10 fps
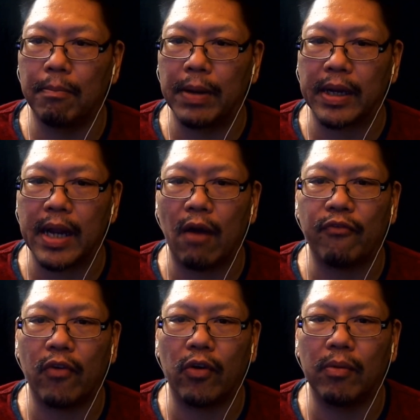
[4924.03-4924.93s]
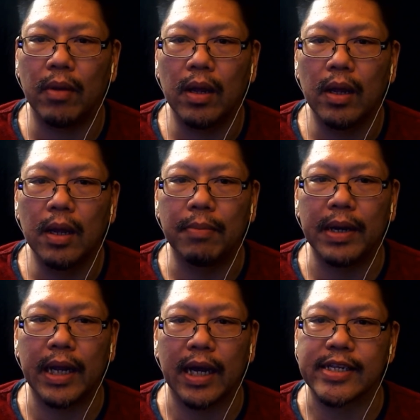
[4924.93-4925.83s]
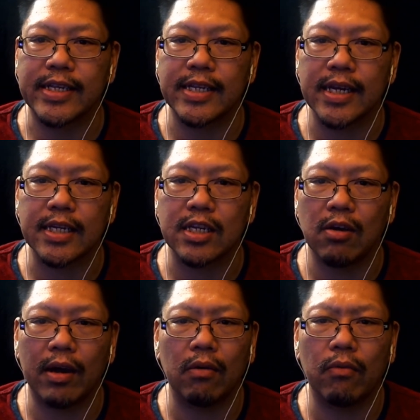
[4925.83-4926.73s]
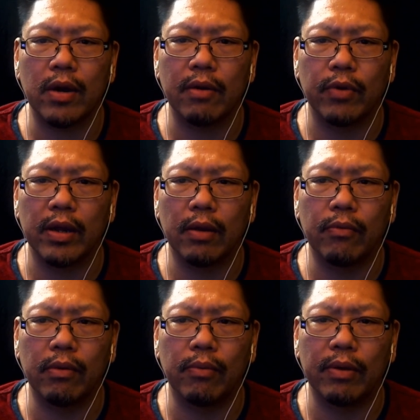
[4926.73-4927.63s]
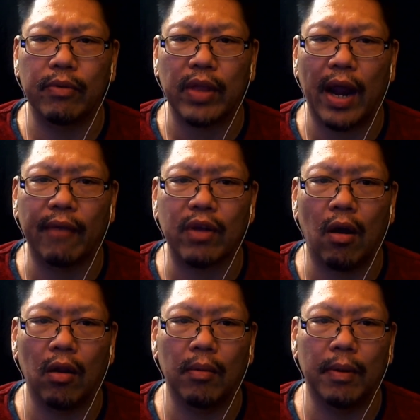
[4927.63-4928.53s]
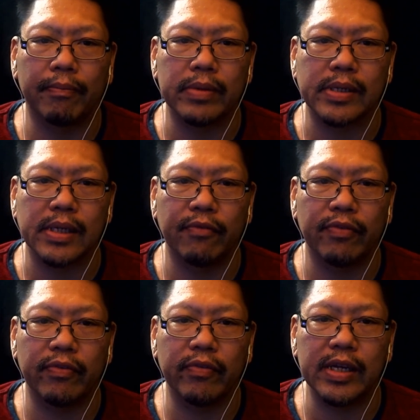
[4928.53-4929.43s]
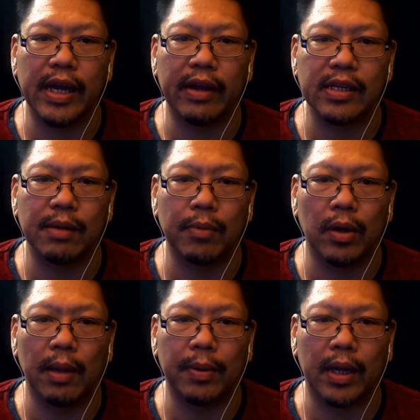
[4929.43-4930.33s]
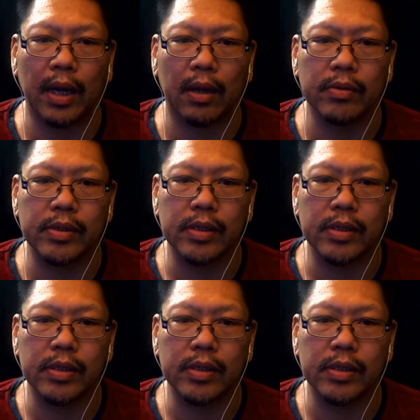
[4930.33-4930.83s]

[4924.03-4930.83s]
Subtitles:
picked out for him, but he got sick, so I don't know where it went with that. I have to call him up and see if he has any more leopard geckos.